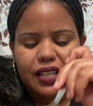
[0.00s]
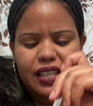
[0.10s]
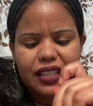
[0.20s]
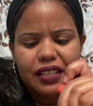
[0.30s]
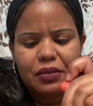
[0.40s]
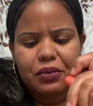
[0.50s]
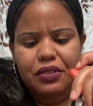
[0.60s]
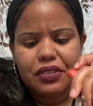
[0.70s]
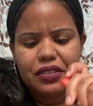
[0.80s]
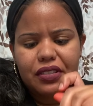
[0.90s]
I think we're
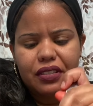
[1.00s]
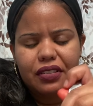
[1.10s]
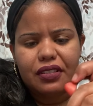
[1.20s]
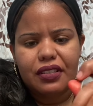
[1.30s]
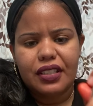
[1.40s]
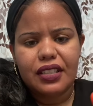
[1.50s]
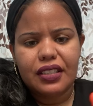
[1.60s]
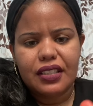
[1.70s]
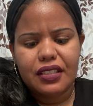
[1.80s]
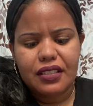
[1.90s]
good. I think
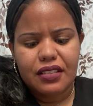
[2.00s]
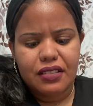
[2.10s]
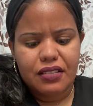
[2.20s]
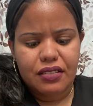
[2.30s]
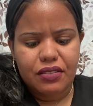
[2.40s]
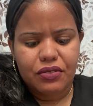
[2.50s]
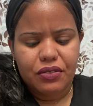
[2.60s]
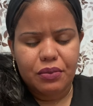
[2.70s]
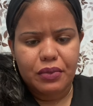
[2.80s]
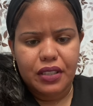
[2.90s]
this is good enough for
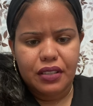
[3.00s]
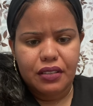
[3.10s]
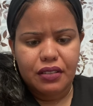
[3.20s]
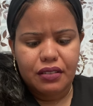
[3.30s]
me.